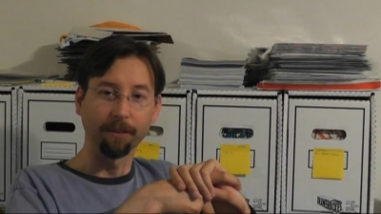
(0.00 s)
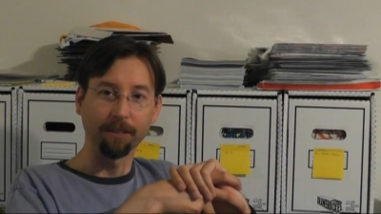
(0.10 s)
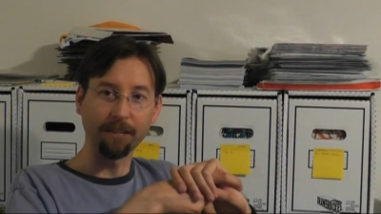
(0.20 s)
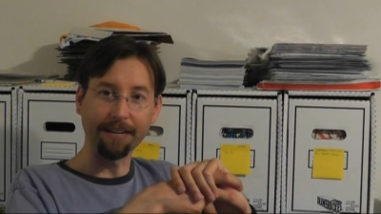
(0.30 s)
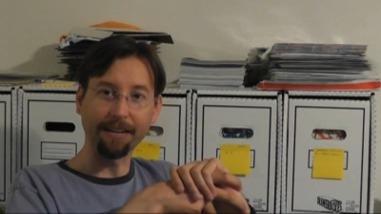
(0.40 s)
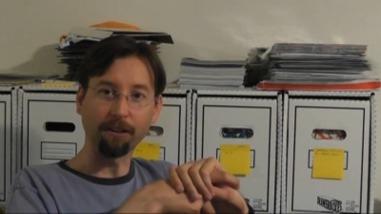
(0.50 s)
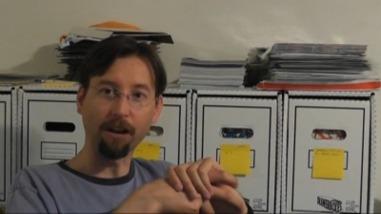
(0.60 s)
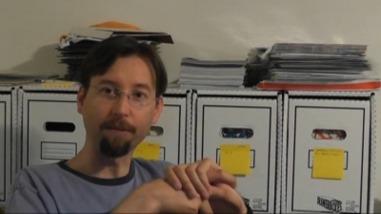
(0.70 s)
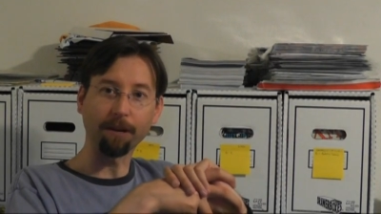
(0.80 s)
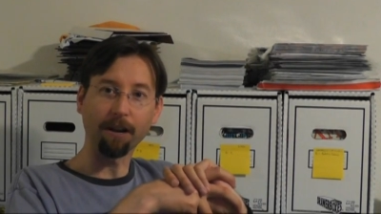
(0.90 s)
San Diego
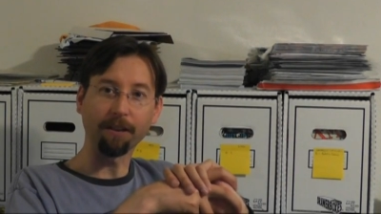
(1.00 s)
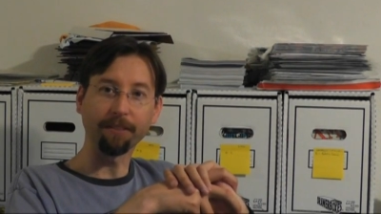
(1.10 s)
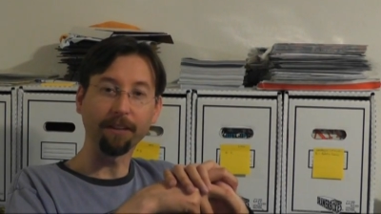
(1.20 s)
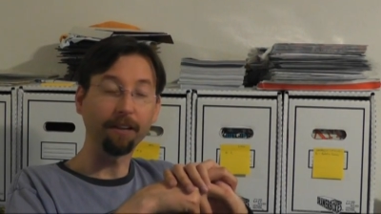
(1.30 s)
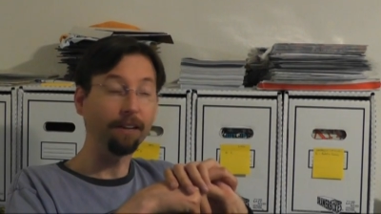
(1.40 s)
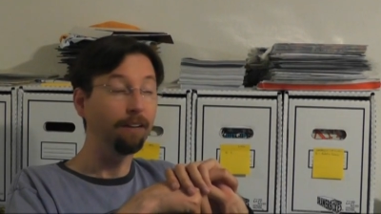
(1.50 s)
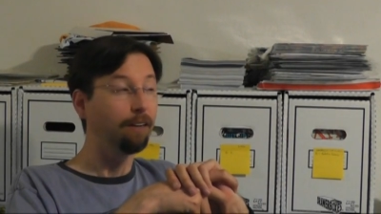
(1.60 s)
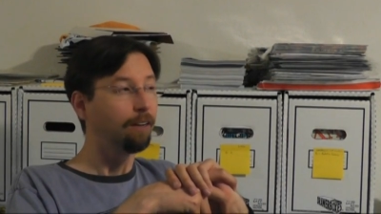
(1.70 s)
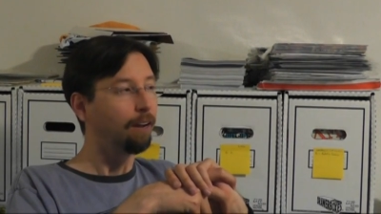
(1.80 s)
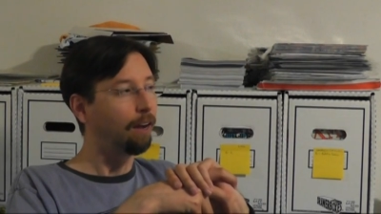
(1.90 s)
Comic Con thing.
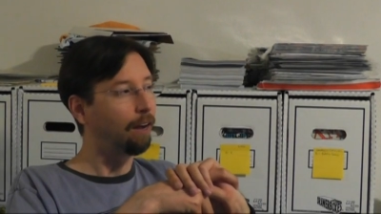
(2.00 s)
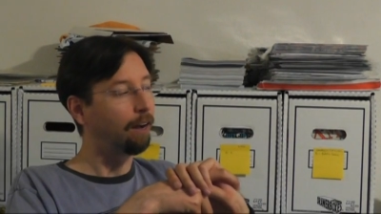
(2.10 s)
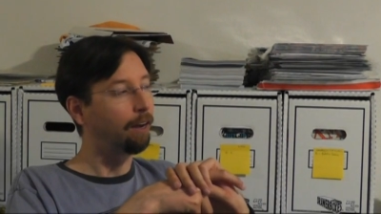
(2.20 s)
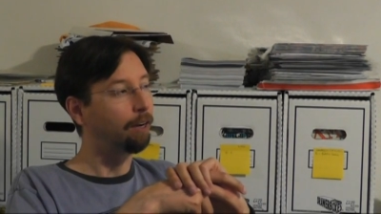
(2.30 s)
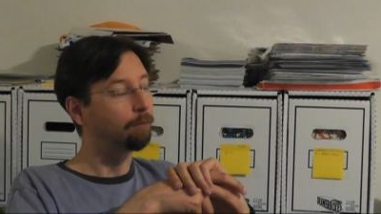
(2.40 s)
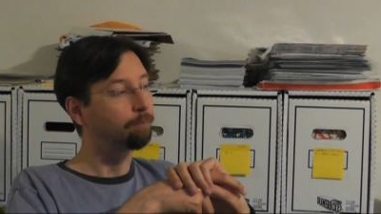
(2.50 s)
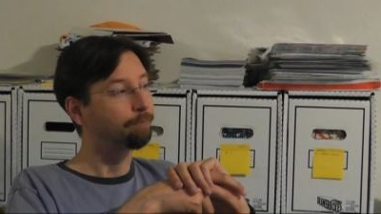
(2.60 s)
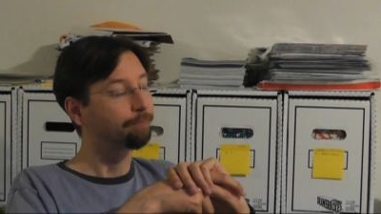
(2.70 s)
Um,